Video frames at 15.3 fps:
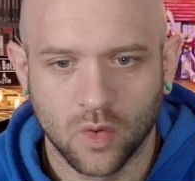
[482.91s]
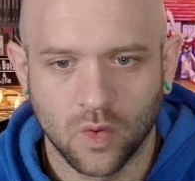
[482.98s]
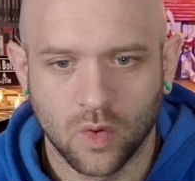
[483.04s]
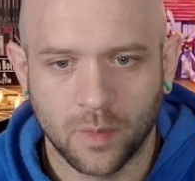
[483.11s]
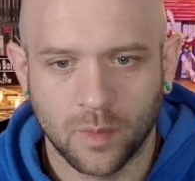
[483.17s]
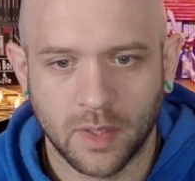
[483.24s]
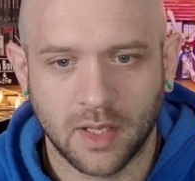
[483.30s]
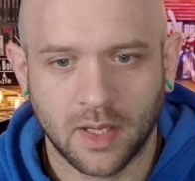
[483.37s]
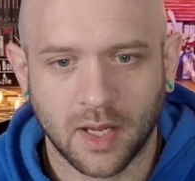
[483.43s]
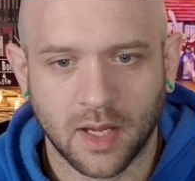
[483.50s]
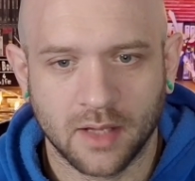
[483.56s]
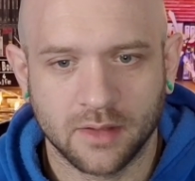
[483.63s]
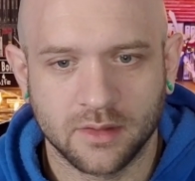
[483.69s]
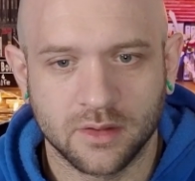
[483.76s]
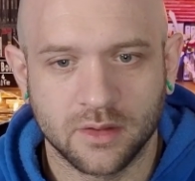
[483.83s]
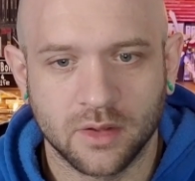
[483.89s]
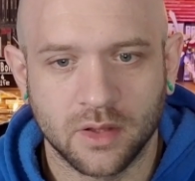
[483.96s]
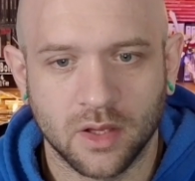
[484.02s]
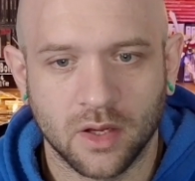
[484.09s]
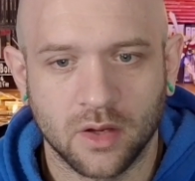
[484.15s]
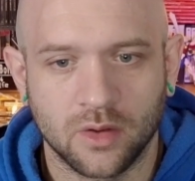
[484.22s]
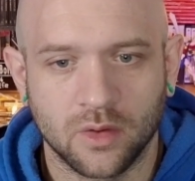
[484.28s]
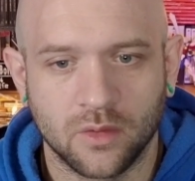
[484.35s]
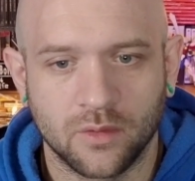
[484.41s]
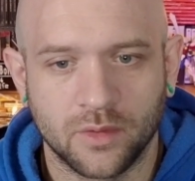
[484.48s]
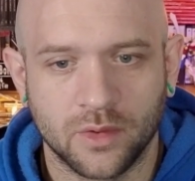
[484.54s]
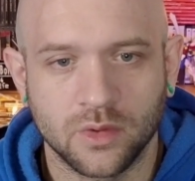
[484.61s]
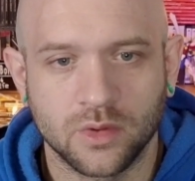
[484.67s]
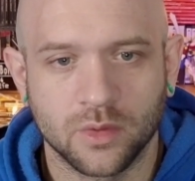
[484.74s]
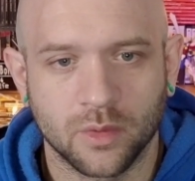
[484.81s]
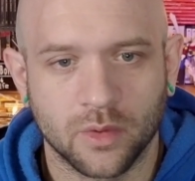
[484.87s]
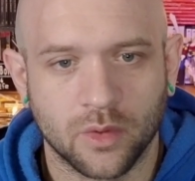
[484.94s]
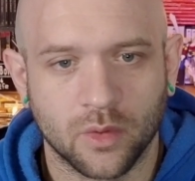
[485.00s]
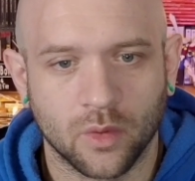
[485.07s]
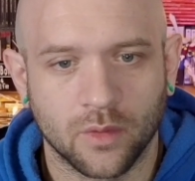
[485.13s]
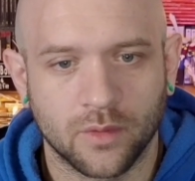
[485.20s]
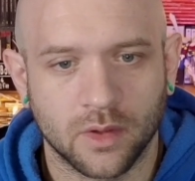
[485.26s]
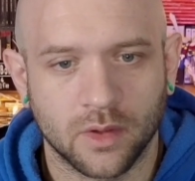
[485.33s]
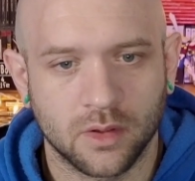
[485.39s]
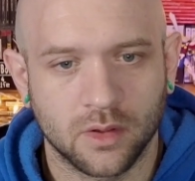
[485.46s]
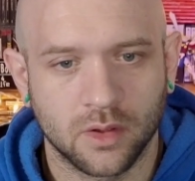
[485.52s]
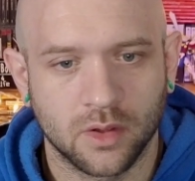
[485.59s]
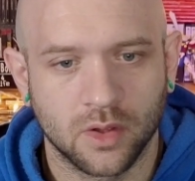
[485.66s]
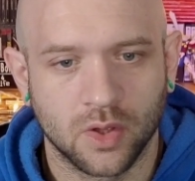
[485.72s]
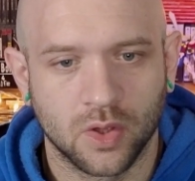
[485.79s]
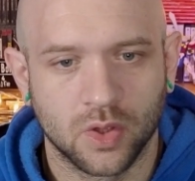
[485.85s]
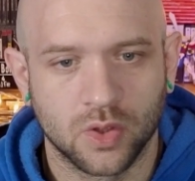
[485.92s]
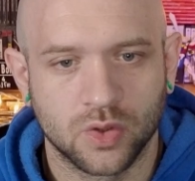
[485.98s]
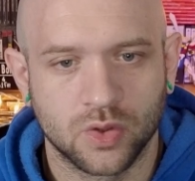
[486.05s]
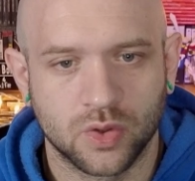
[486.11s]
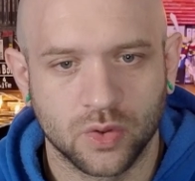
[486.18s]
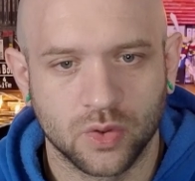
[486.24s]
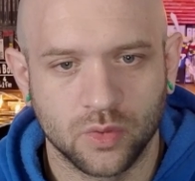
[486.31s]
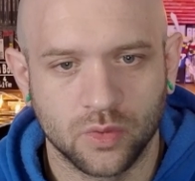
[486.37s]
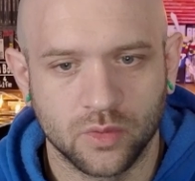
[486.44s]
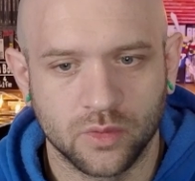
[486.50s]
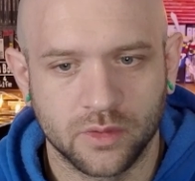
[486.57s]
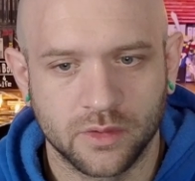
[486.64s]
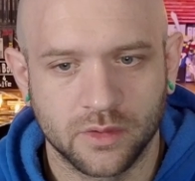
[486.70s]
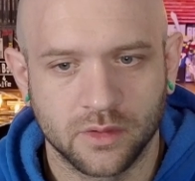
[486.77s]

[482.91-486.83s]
or be cast into the unknown future with Thorfinn? Choose.